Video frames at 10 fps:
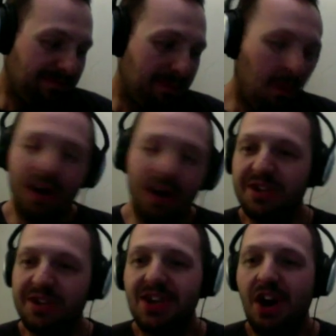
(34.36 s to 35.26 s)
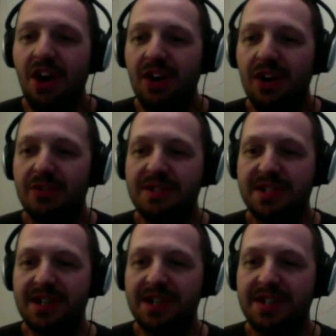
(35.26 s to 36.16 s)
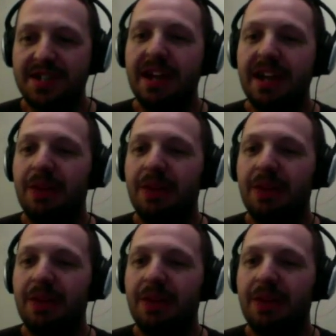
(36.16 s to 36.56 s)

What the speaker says: mourn your sorrows, depending